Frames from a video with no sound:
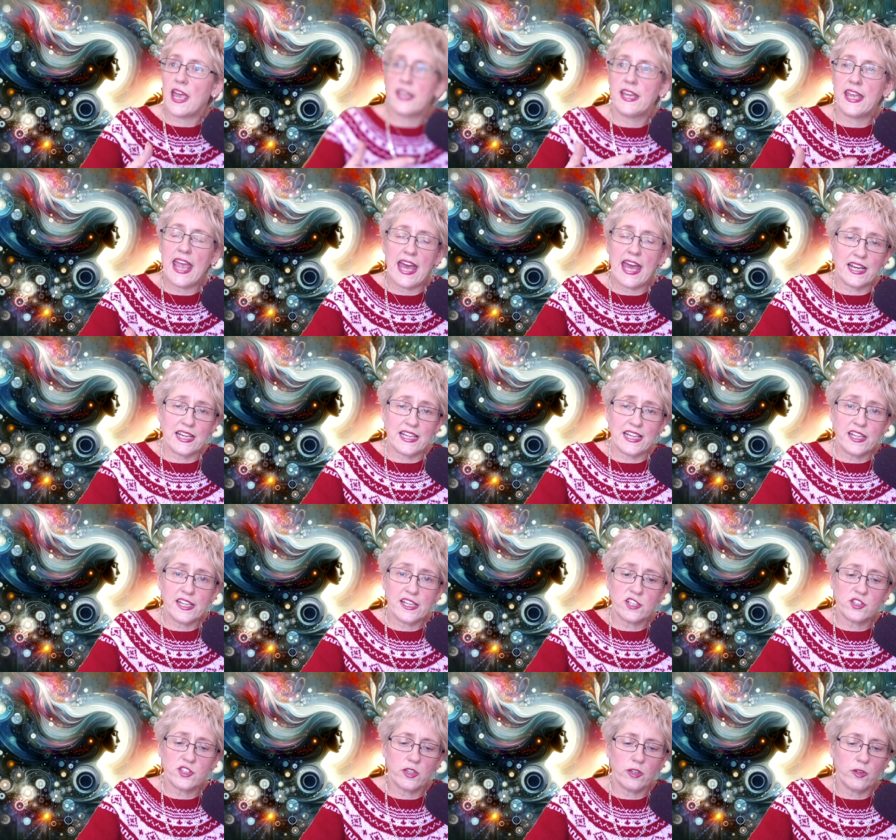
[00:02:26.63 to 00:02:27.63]
any
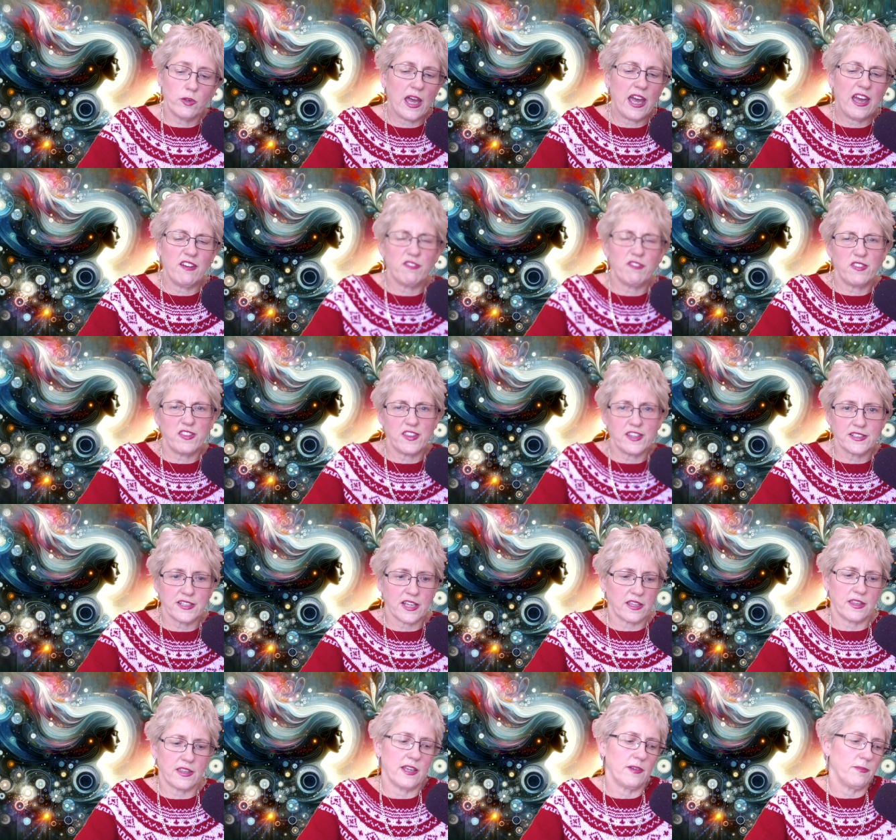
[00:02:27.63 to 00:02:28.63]
analytics you have,
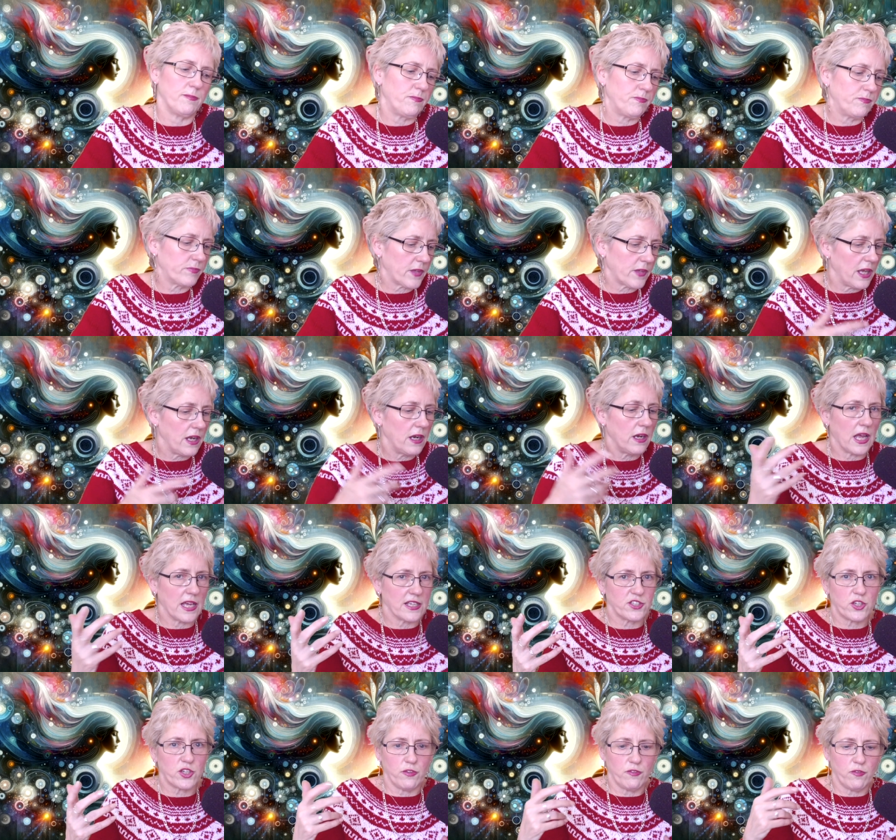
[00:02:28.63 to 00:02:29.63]
things like that. It'll
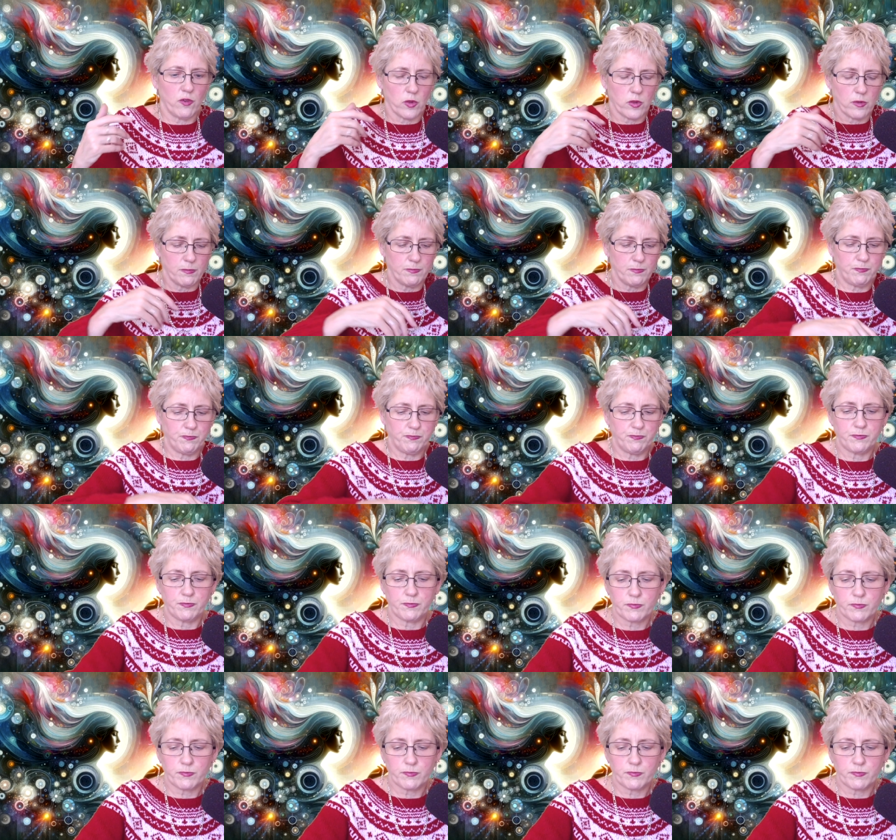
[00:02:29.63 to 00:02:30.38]
ask you for them.